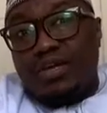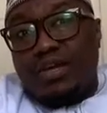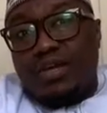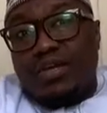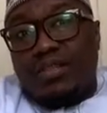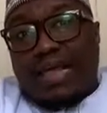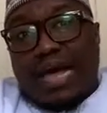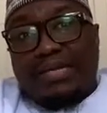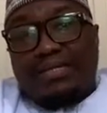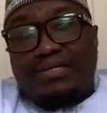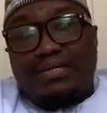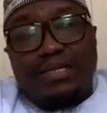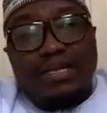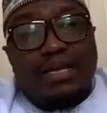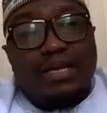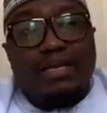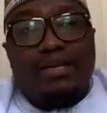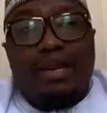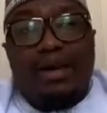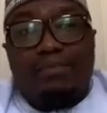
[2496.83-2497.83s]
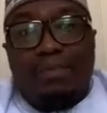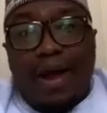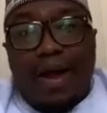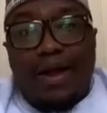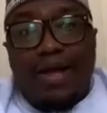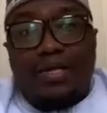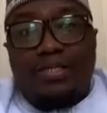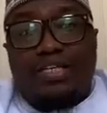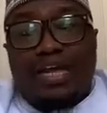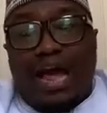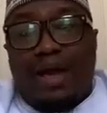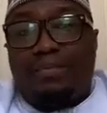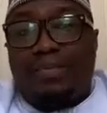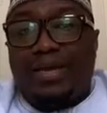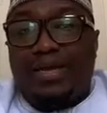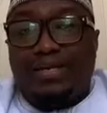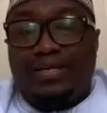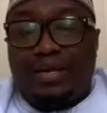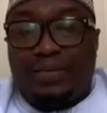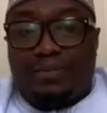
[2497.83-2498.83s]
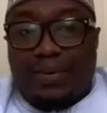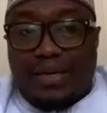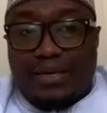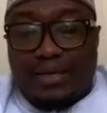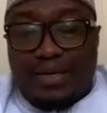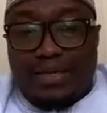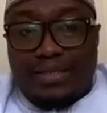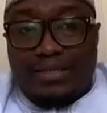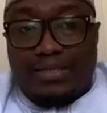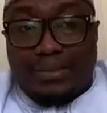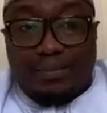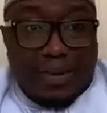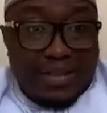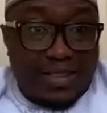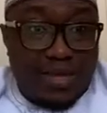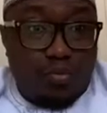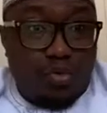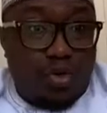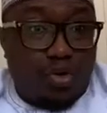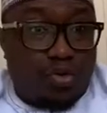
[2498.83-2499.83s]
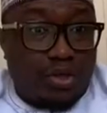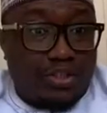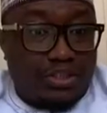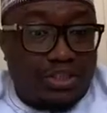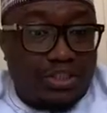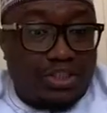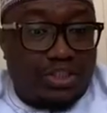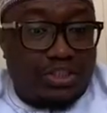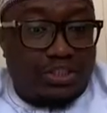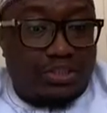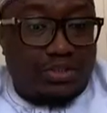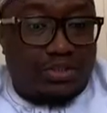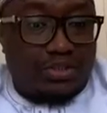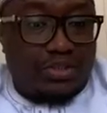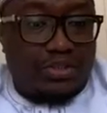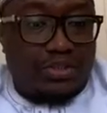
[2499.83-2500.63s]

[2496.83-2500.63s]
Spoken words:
That in the marriage, I'm independent, but then with conditions.